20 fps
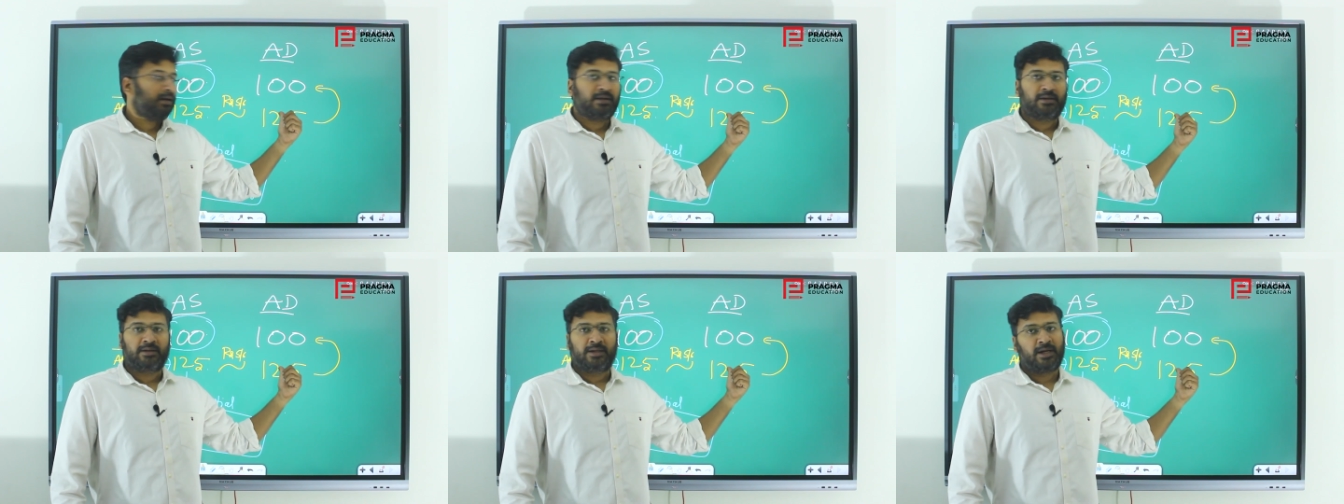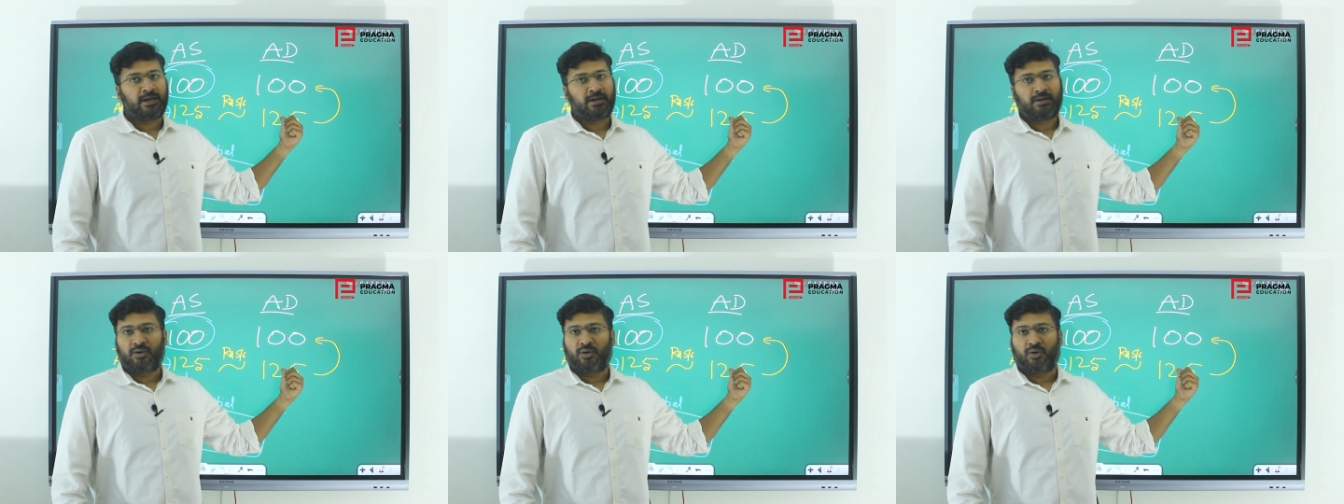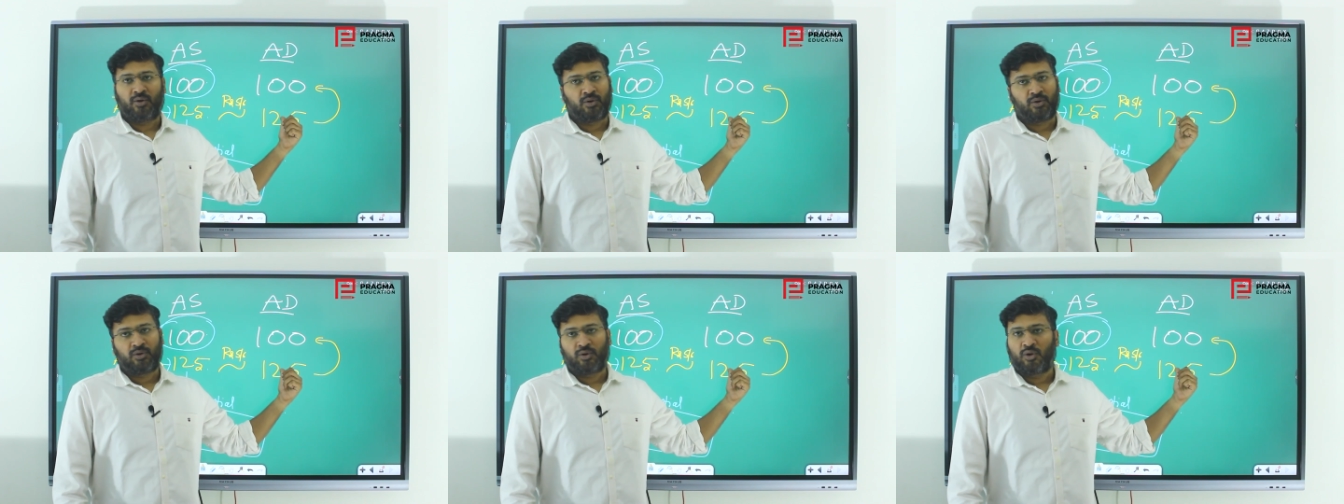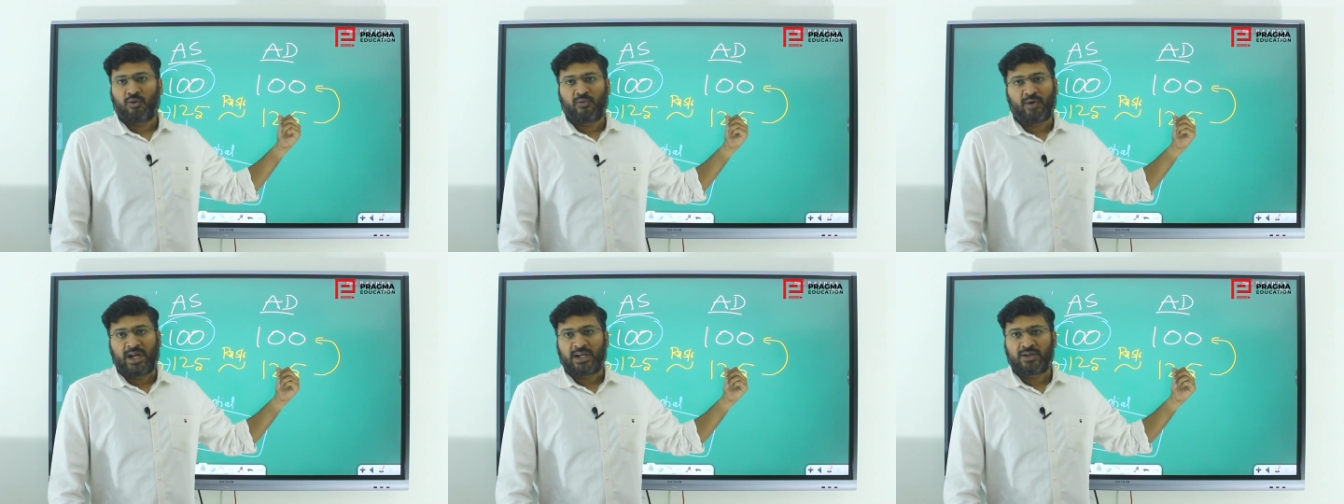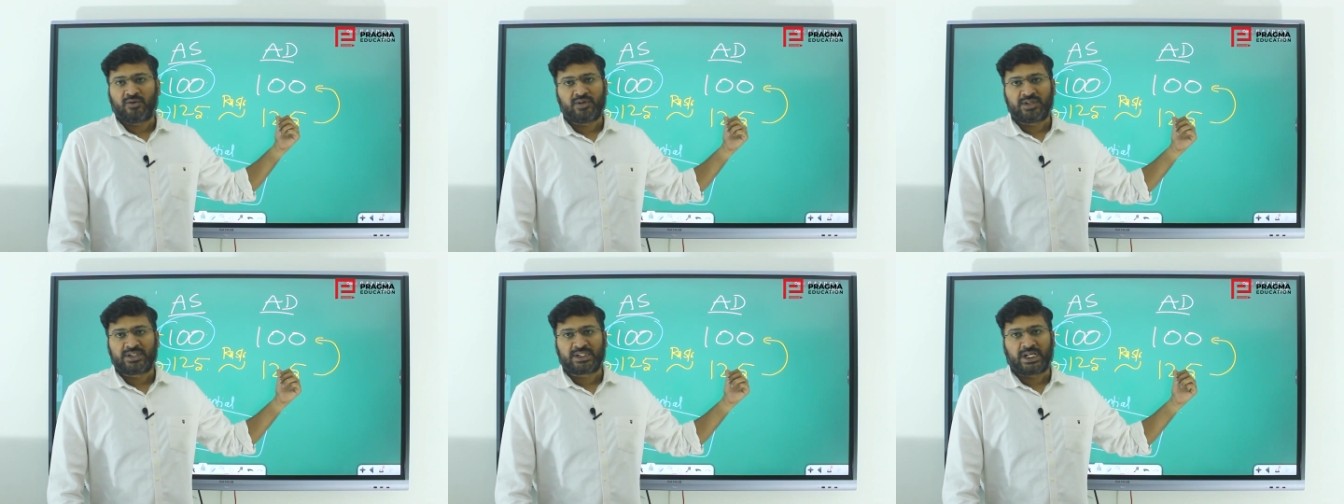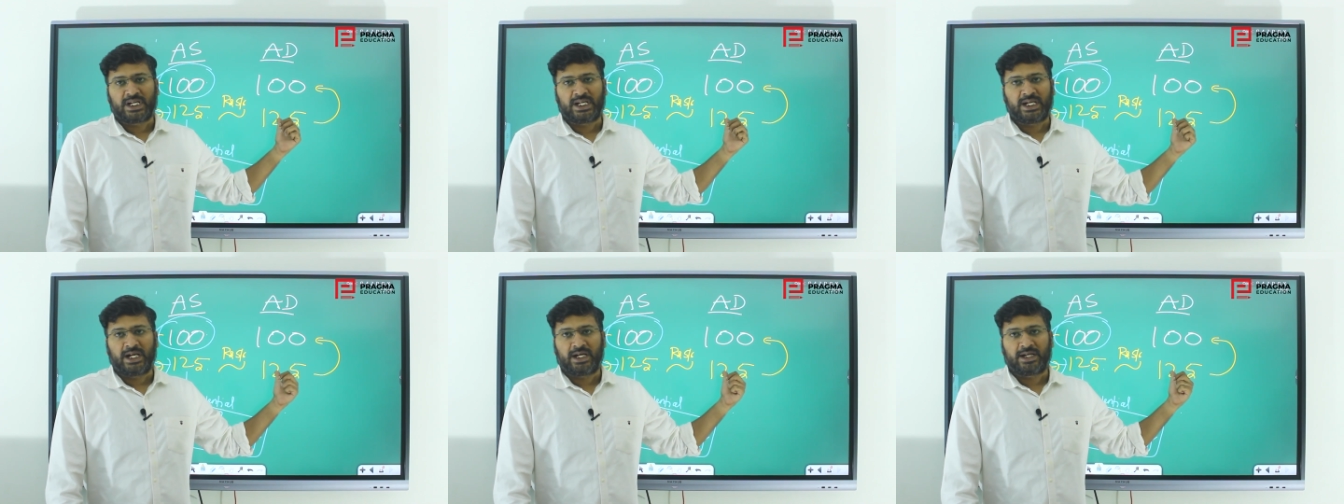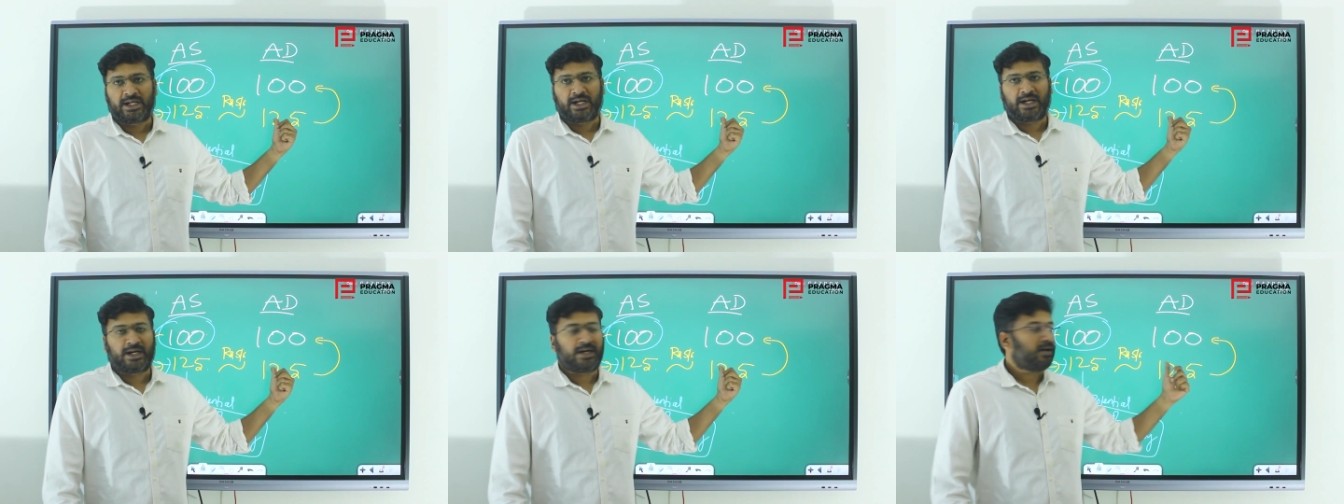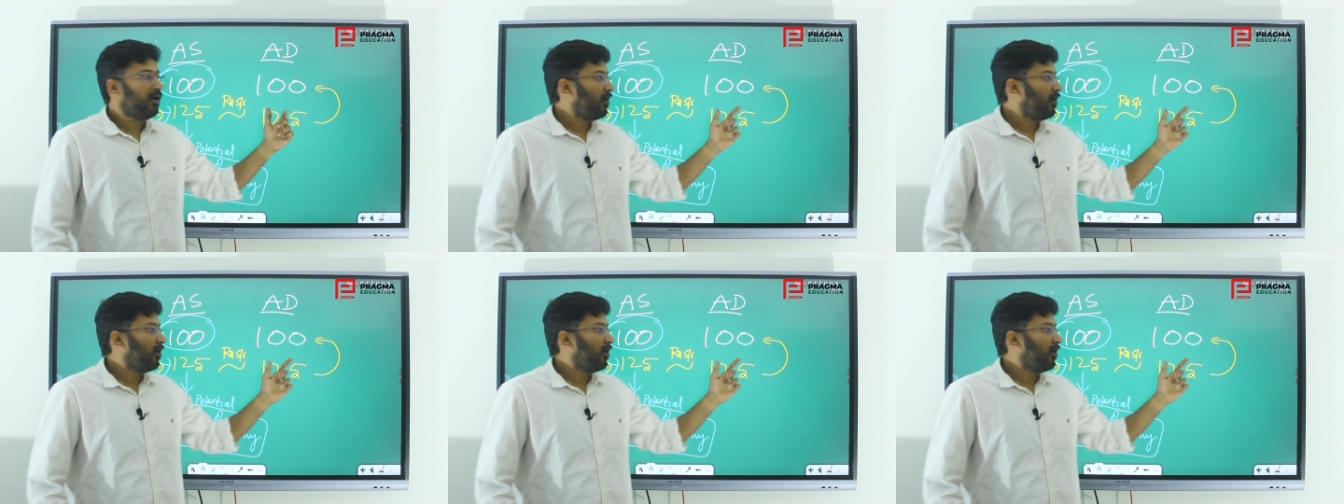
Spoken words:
then no value is created.